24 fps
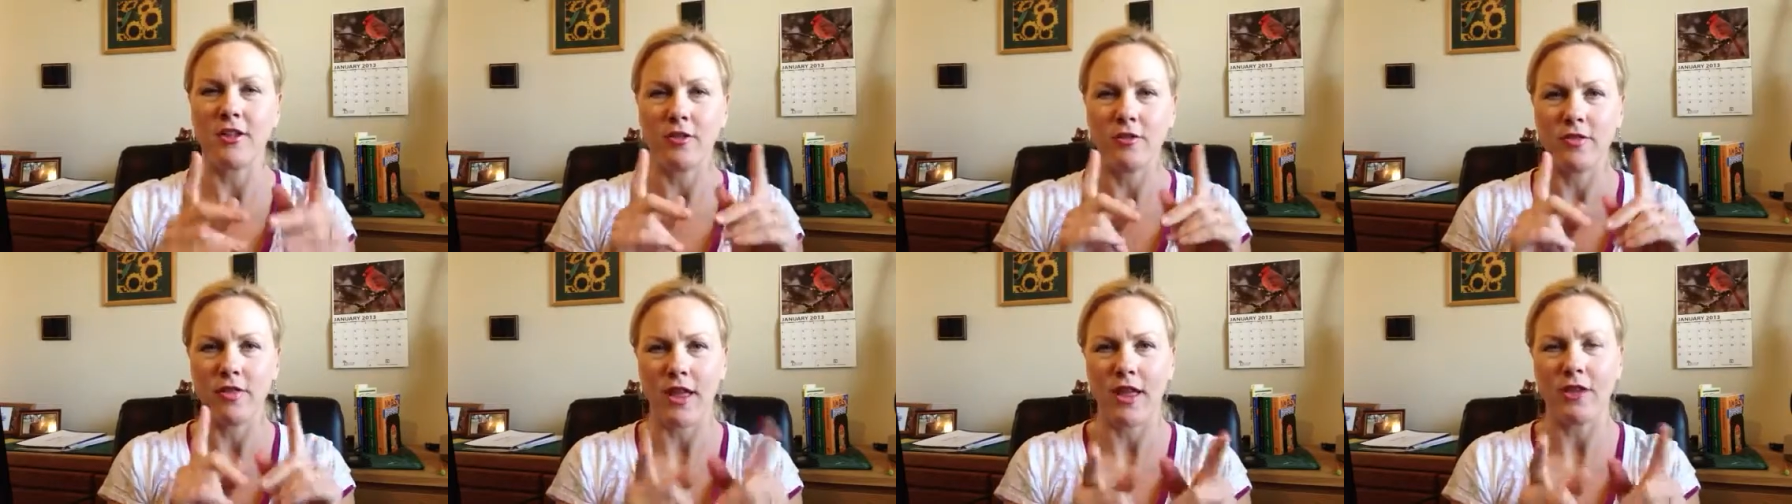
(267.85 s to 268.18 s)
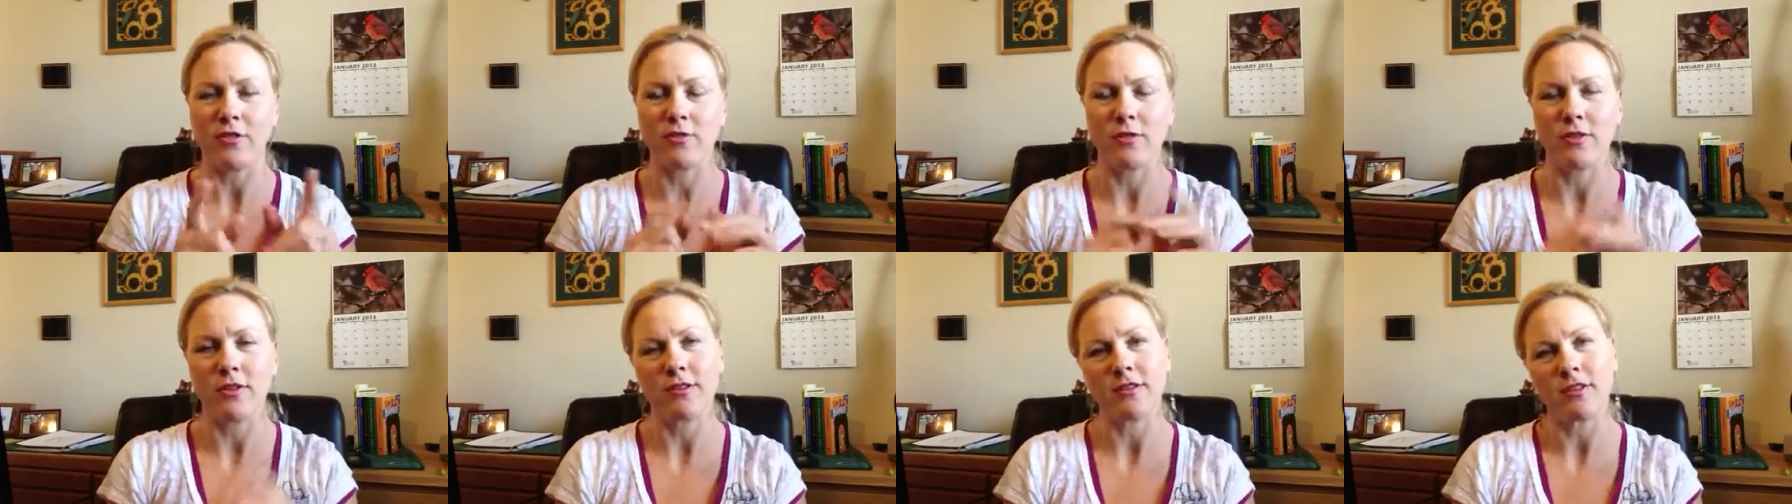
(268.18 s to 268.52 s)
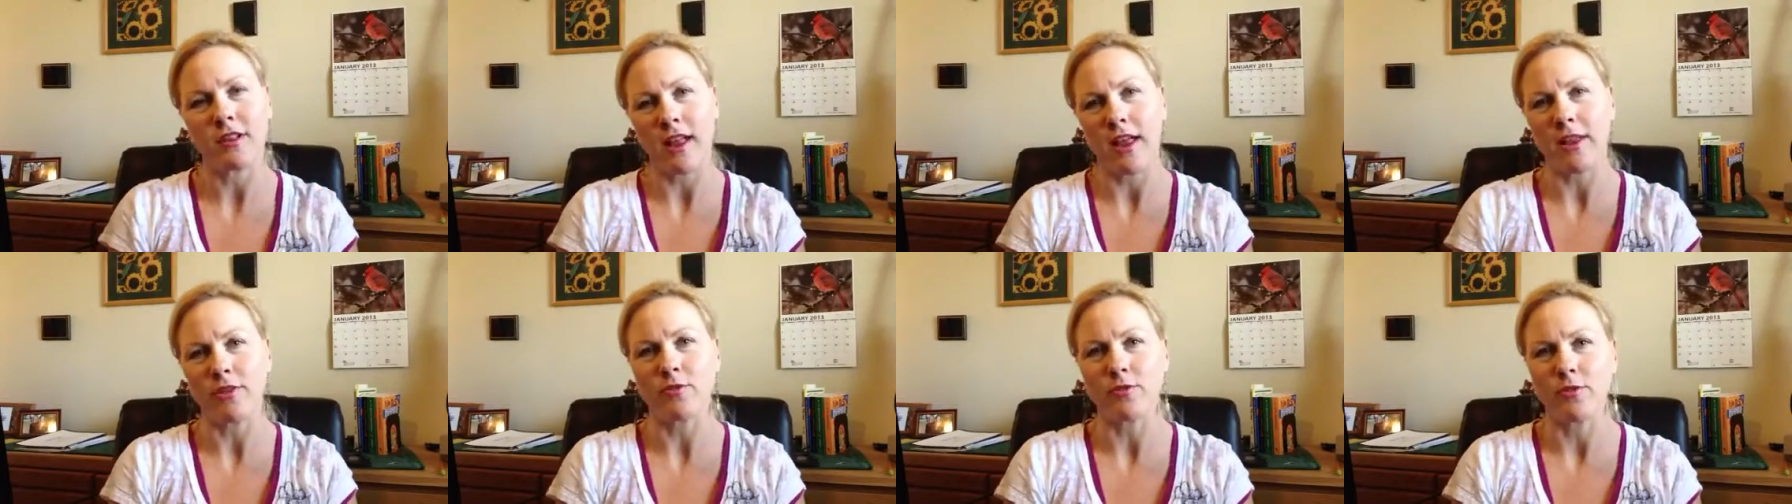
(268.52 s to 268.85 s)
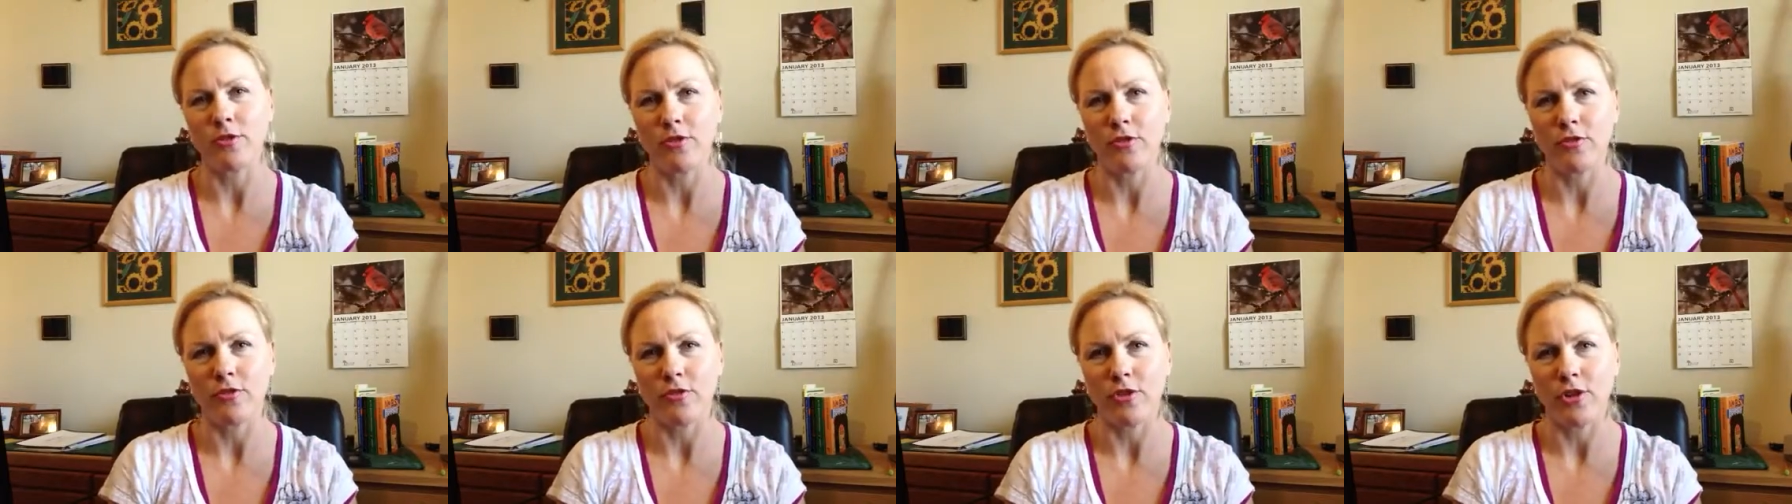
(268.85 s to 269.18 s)
And that's what this class will
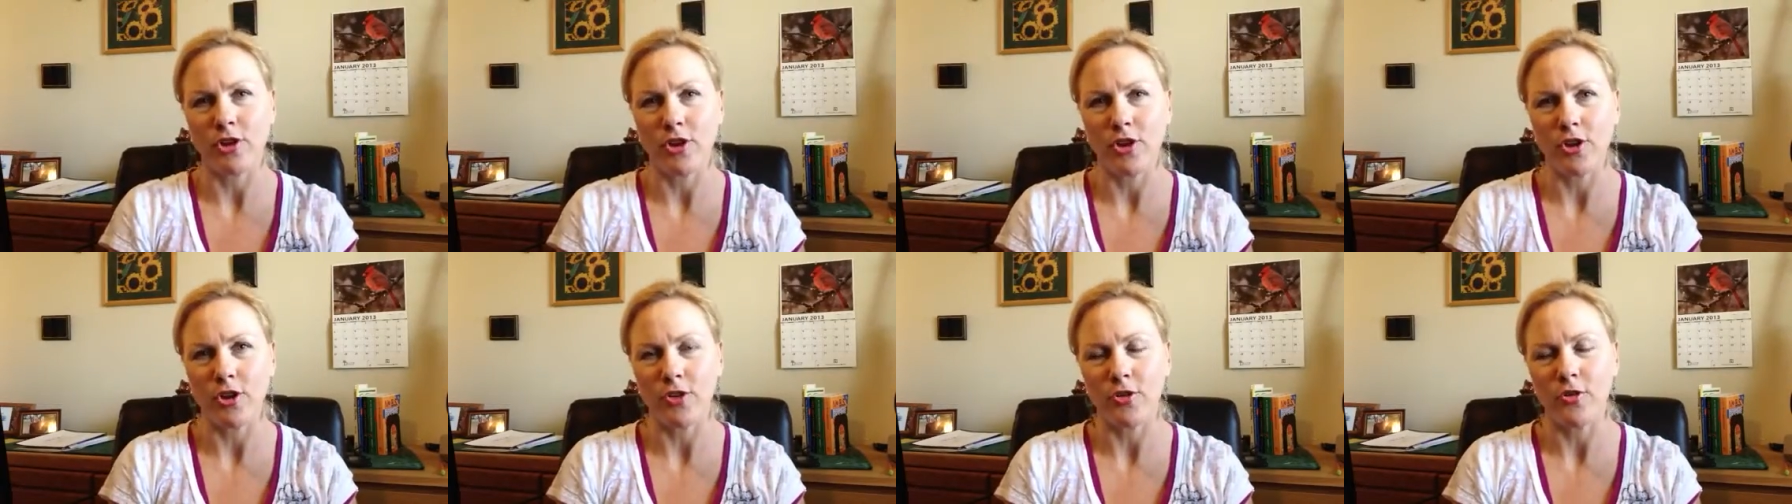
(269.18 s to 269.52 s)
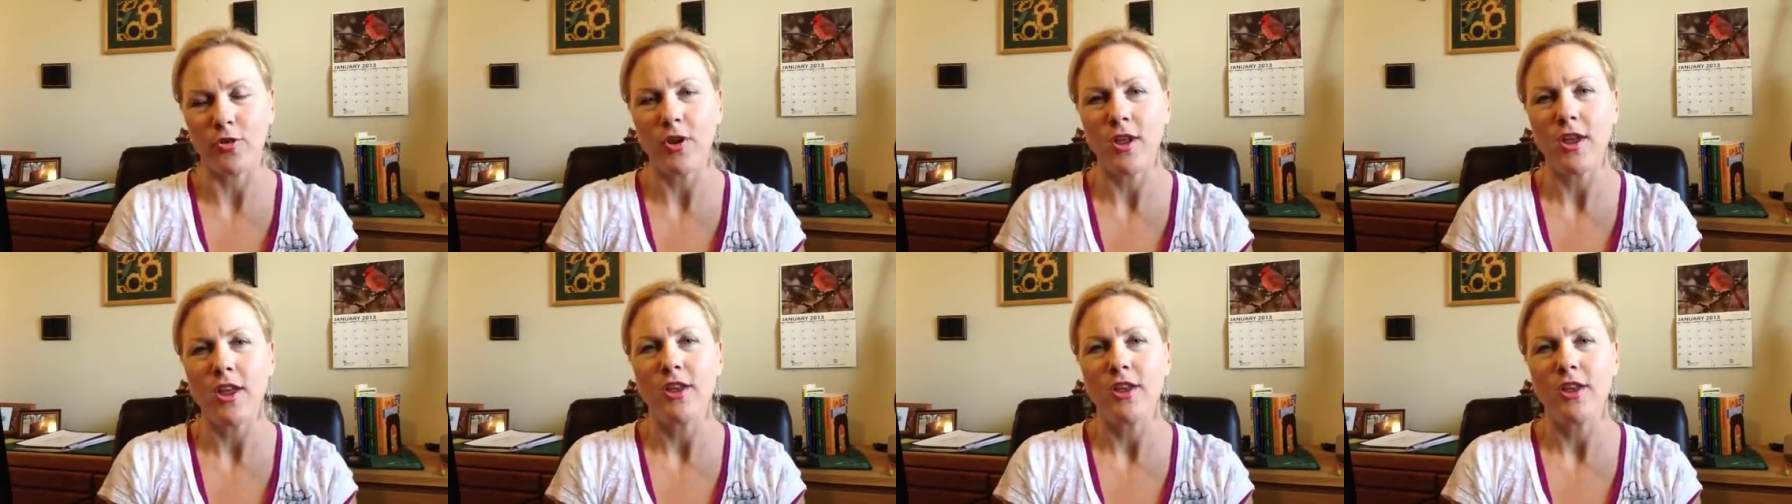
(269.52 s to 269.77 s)
do for you.